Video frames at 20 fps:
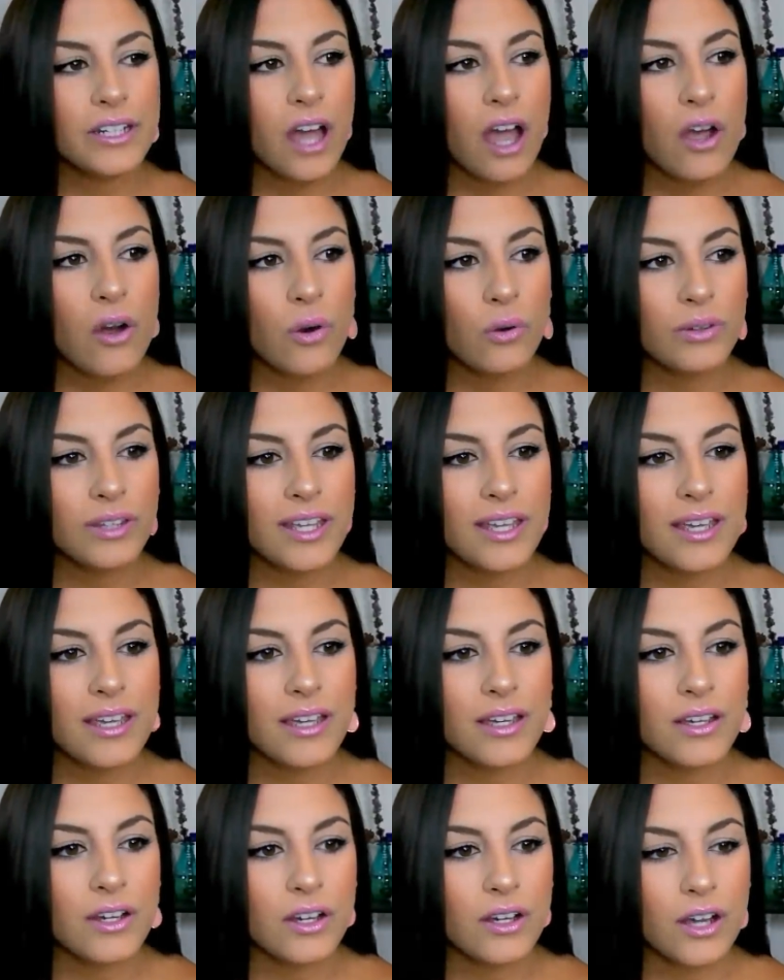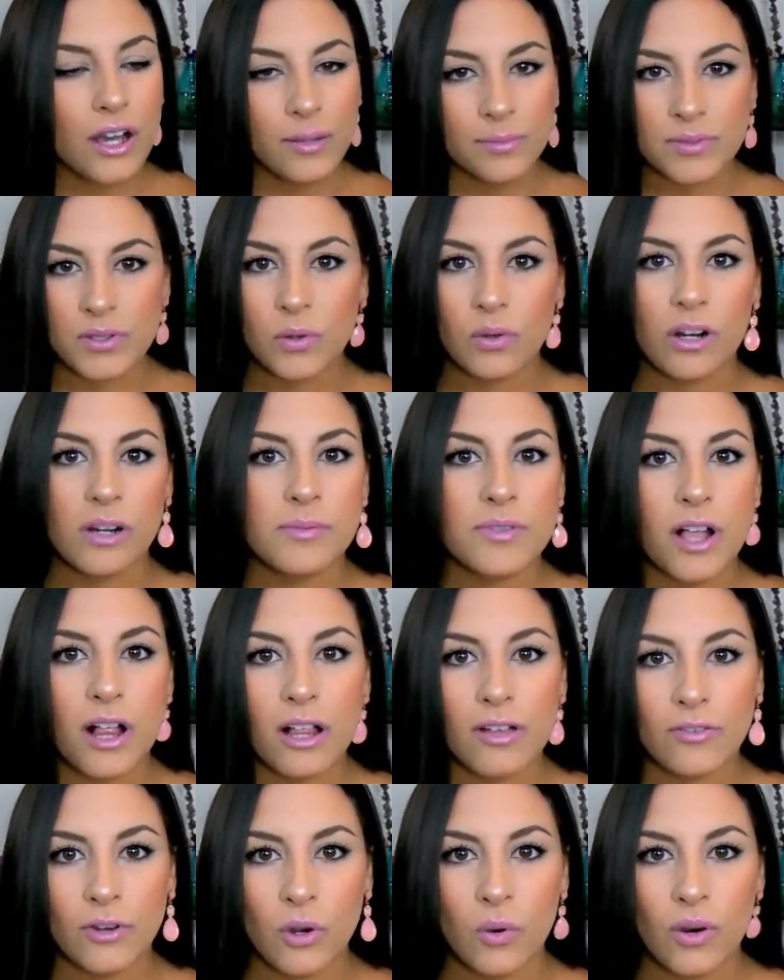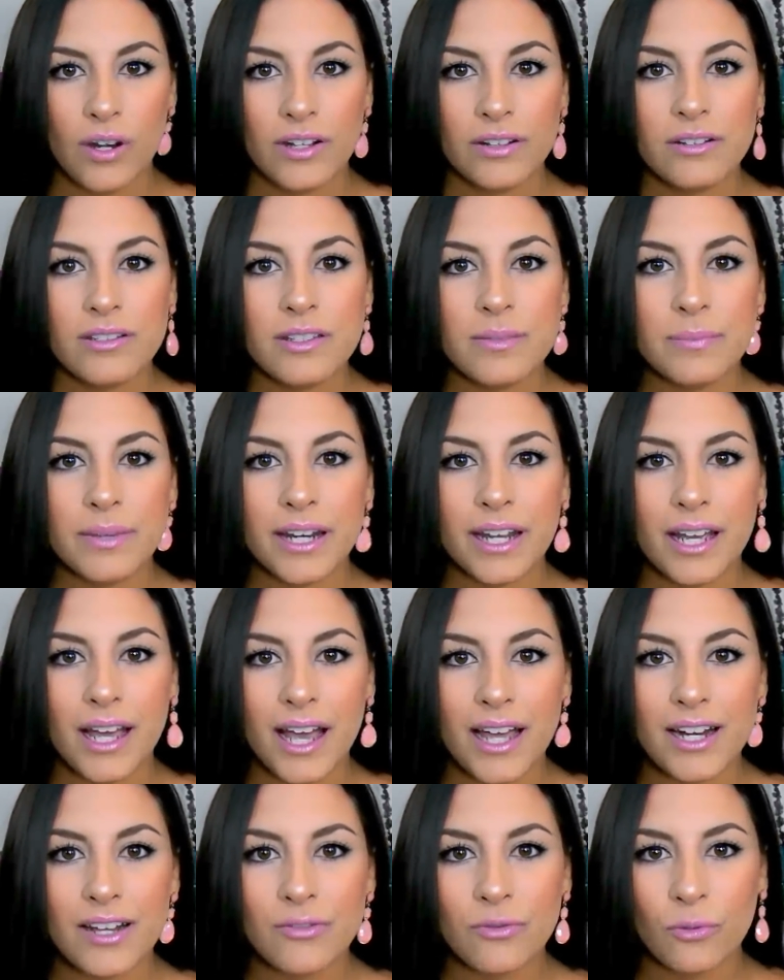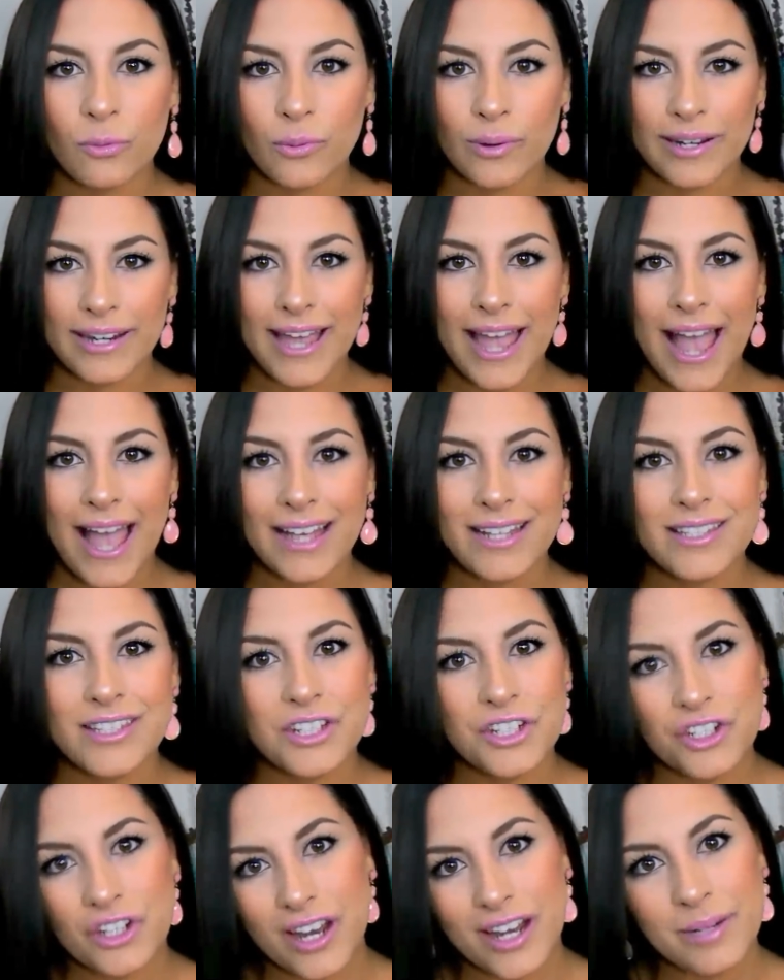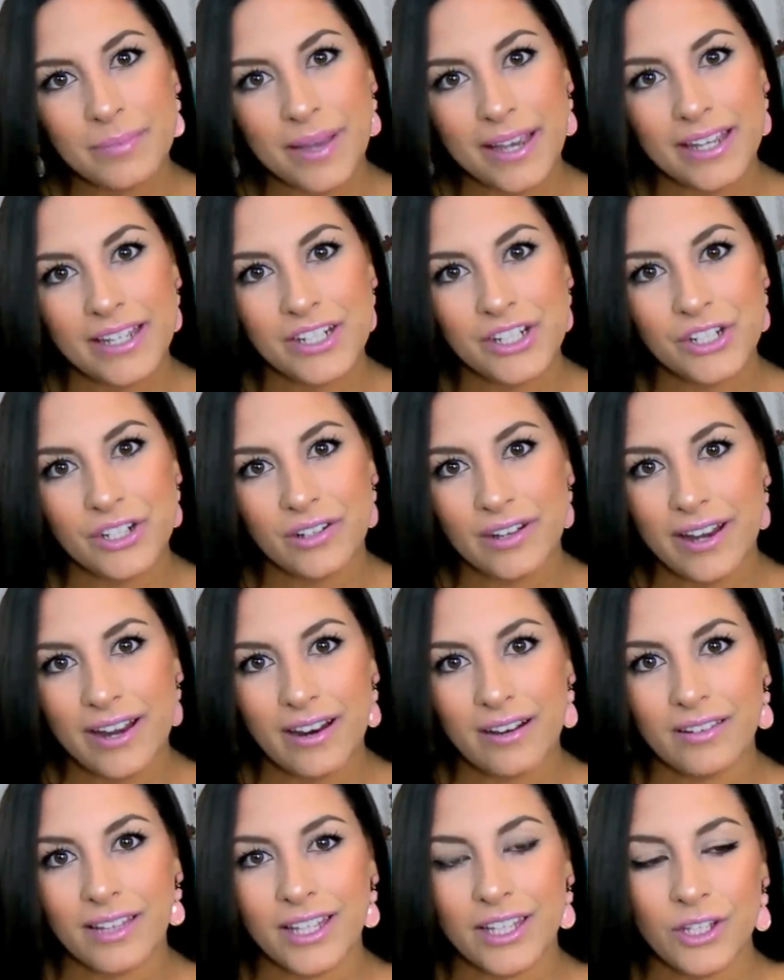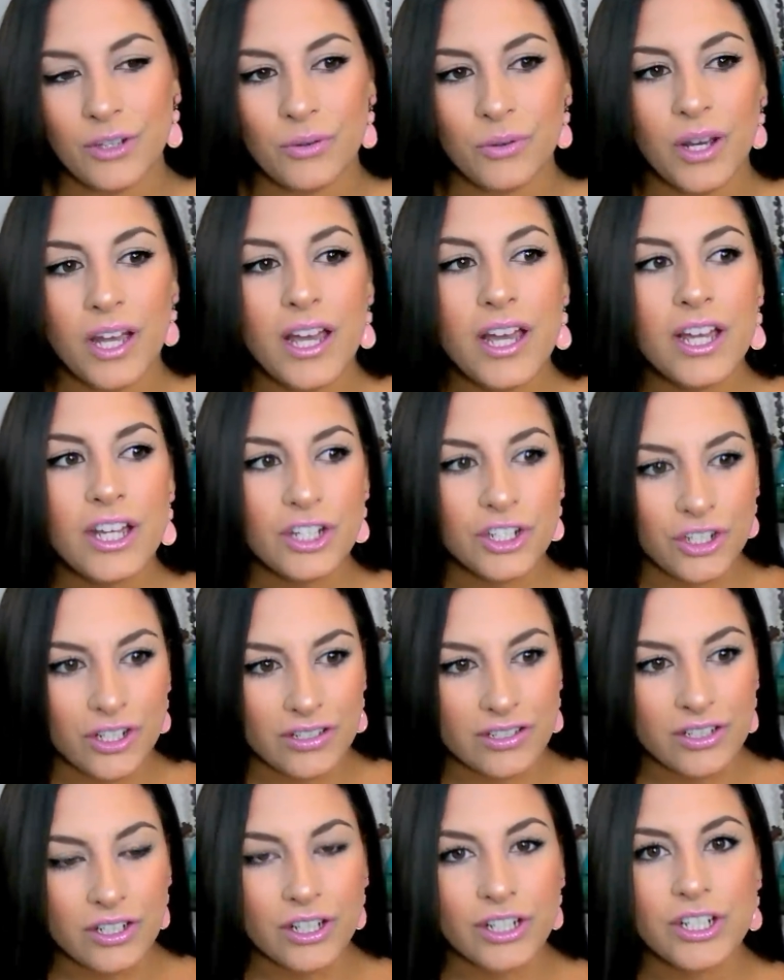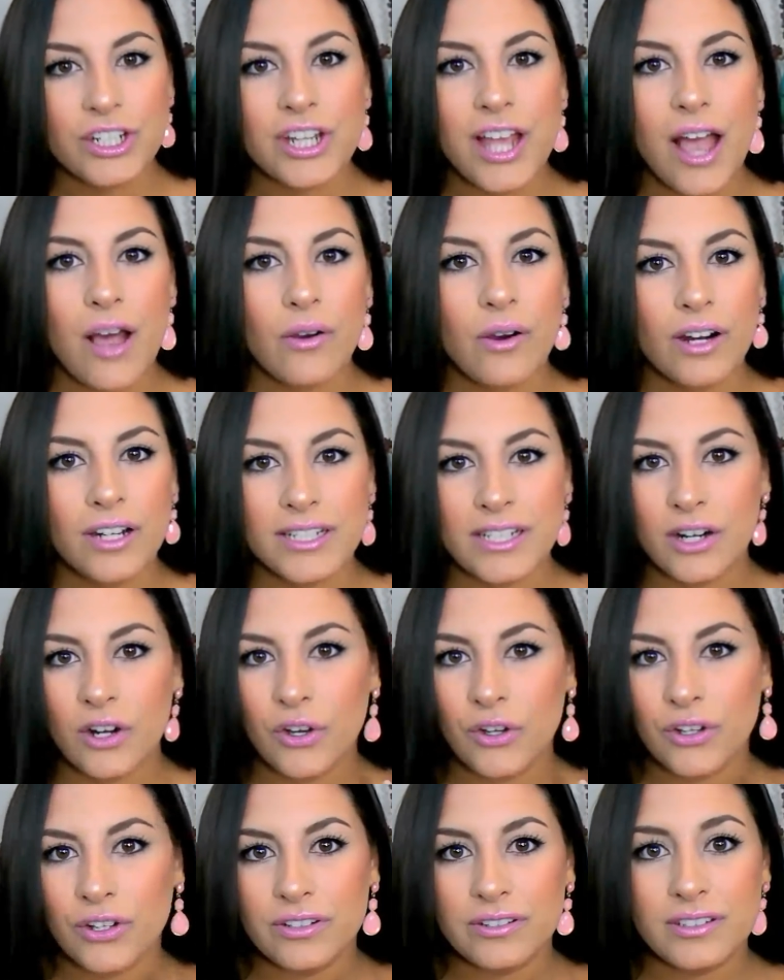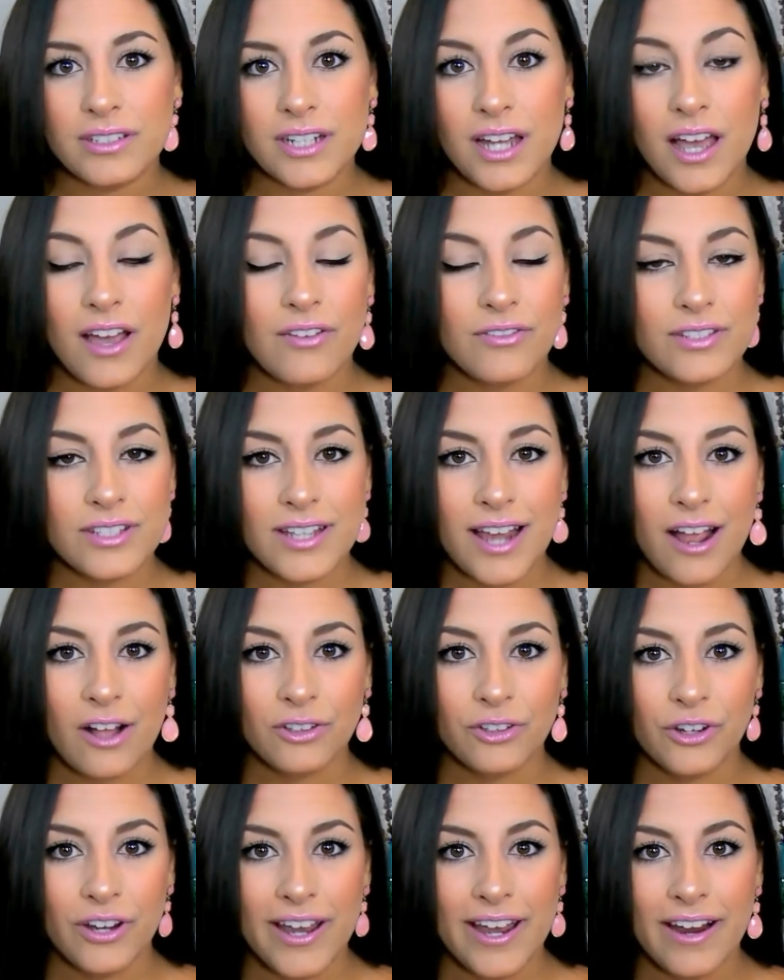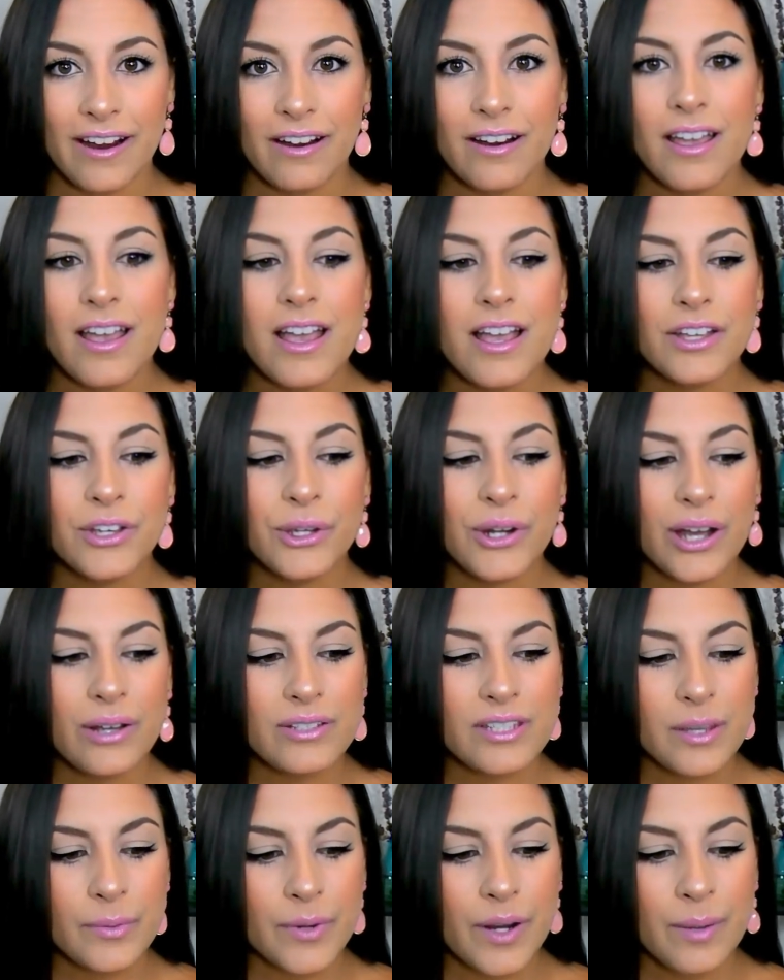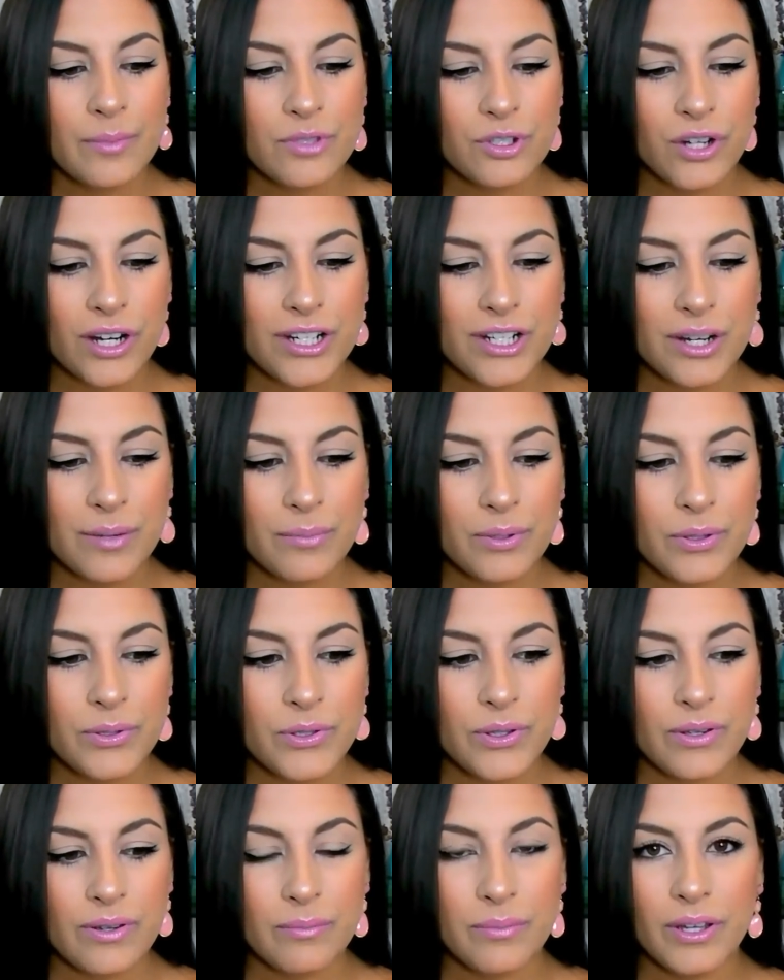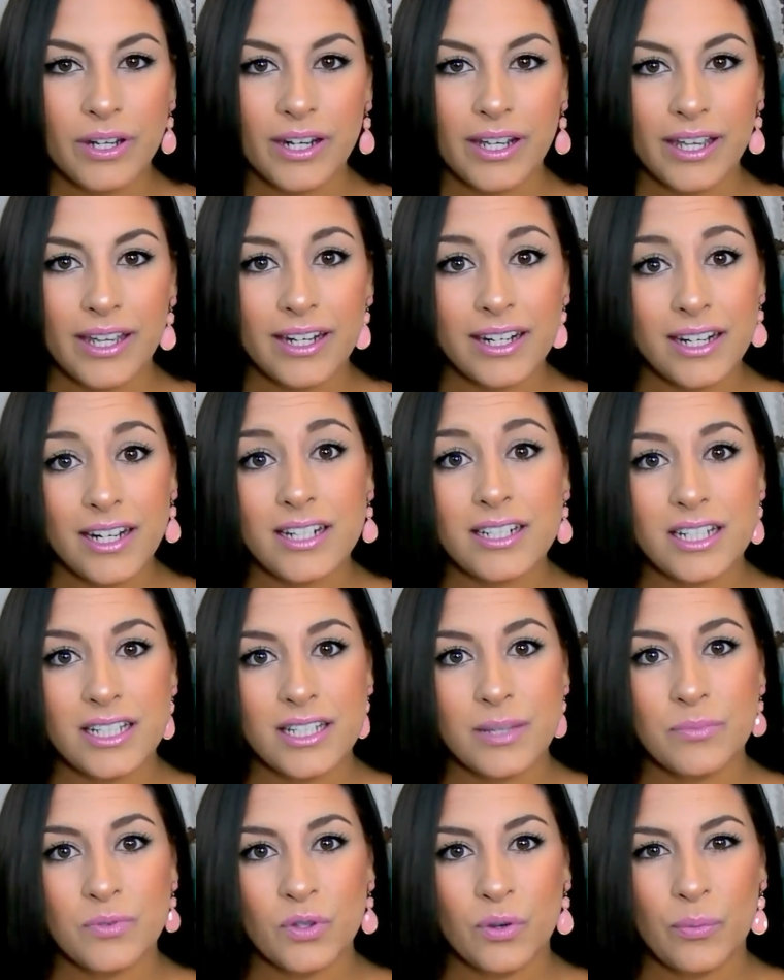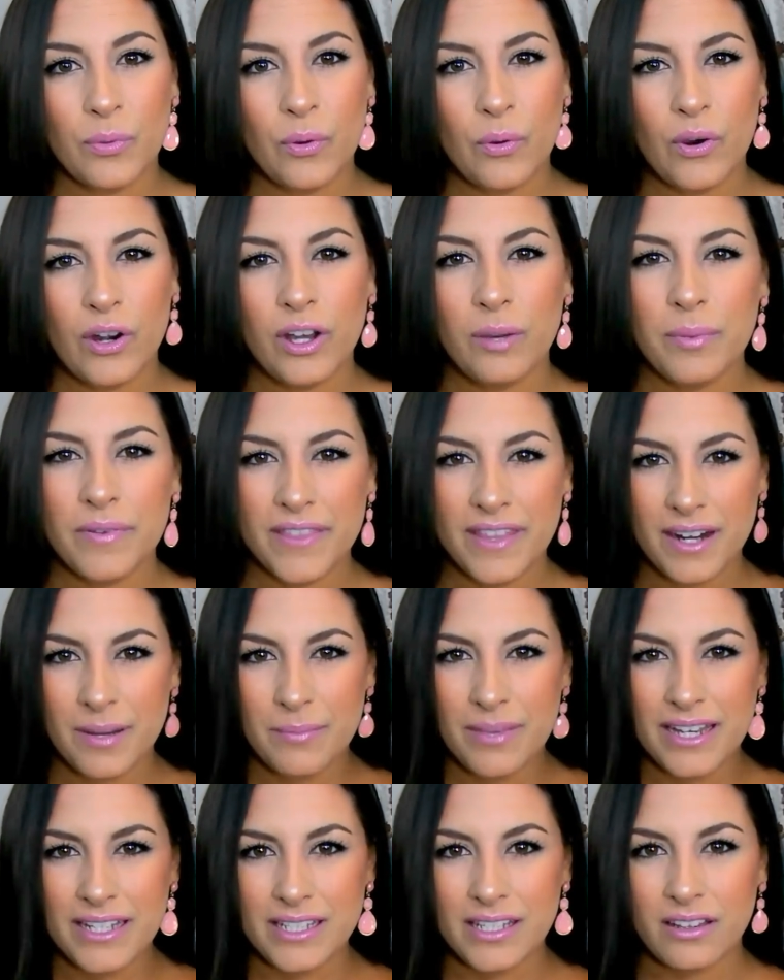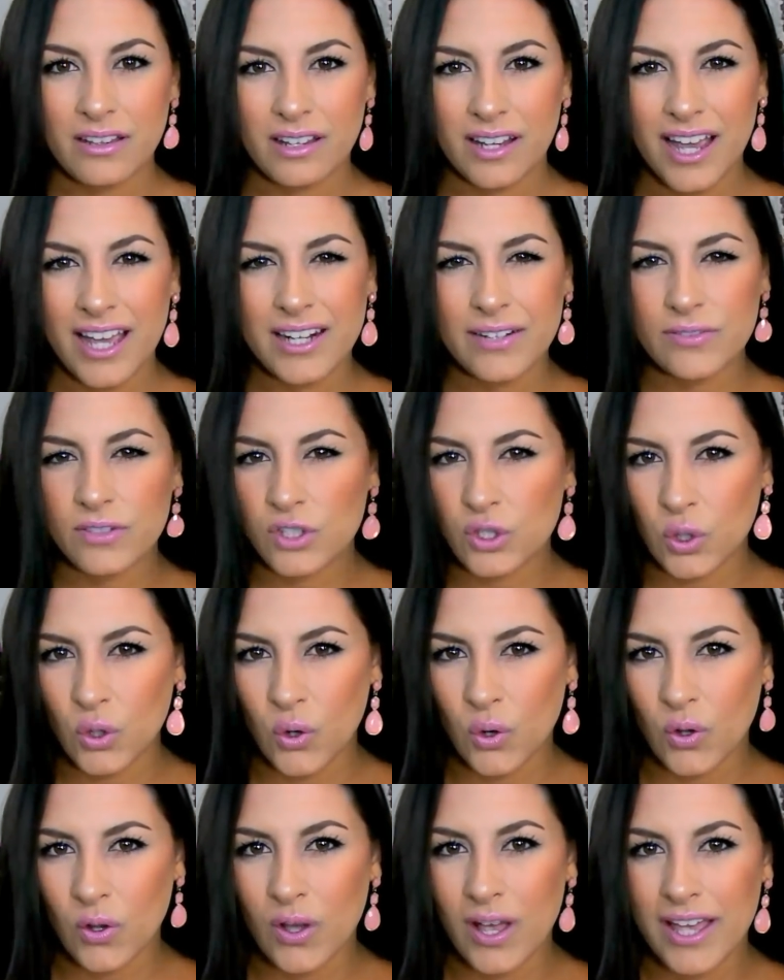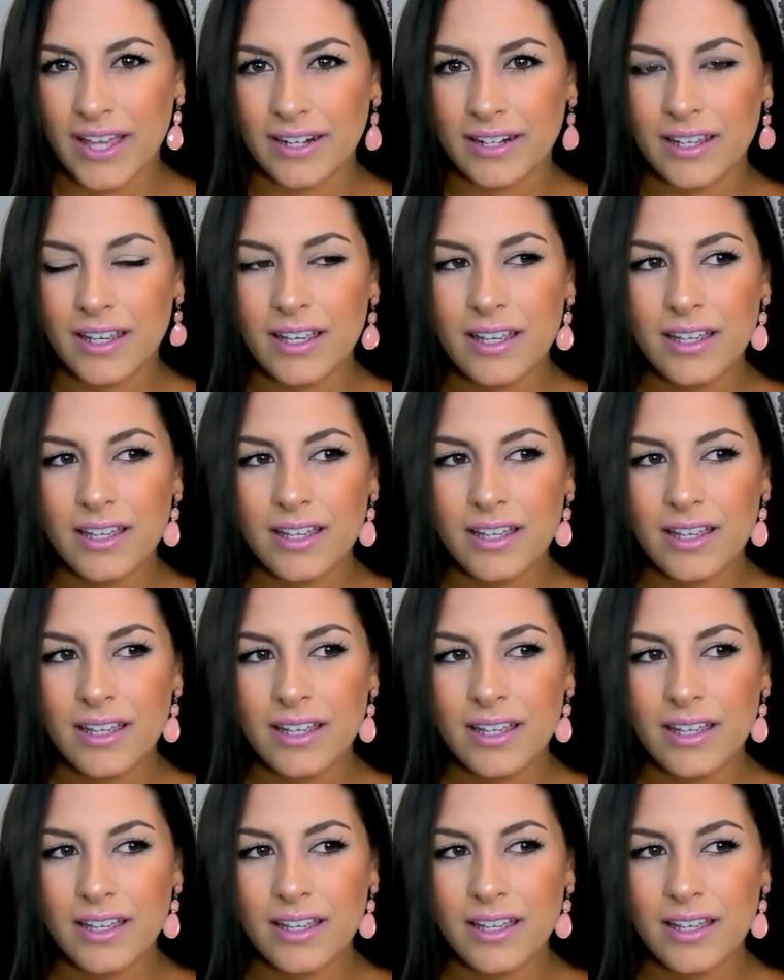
not only absorbs all of your oils, but it kind of re-adds the shine back into your hair, like you just took a shower, did all your stuff, styled your hair. You know how sometimes dry shampoos, you can put it in and it does absorb the oil, but then it makes it look kind of dull and